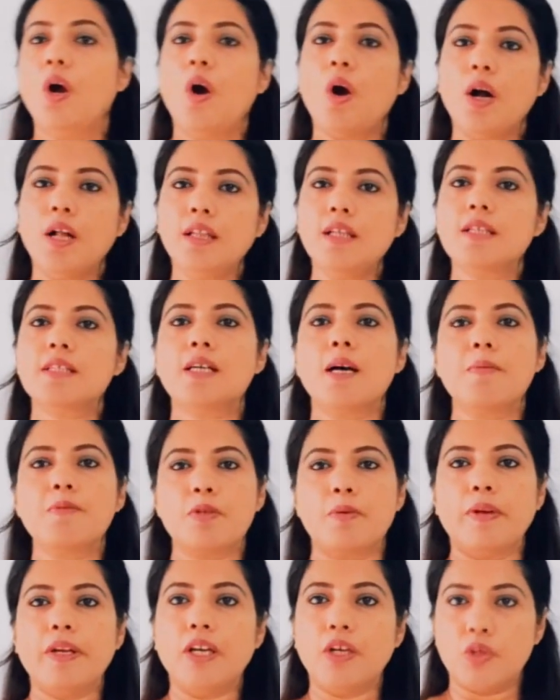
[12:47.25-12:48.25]
All the
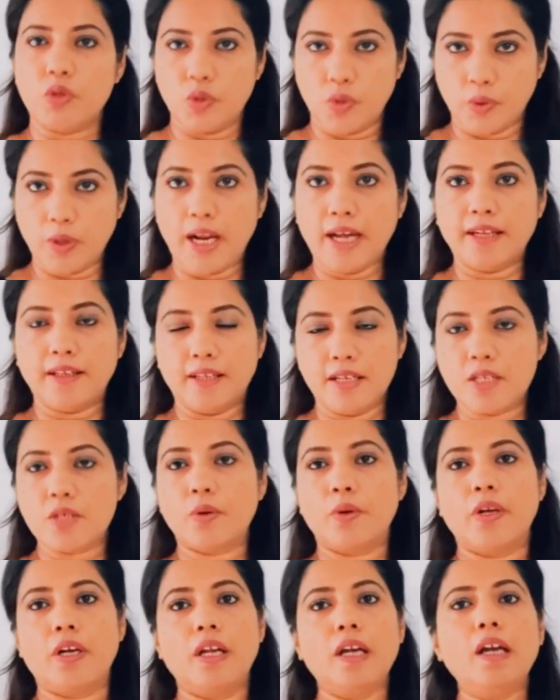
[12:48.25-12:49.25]
sums we need to do like this
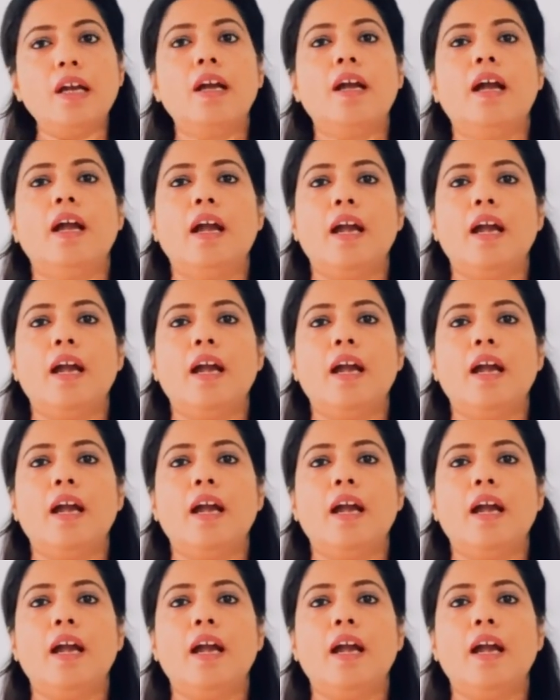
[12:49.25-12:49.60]
only.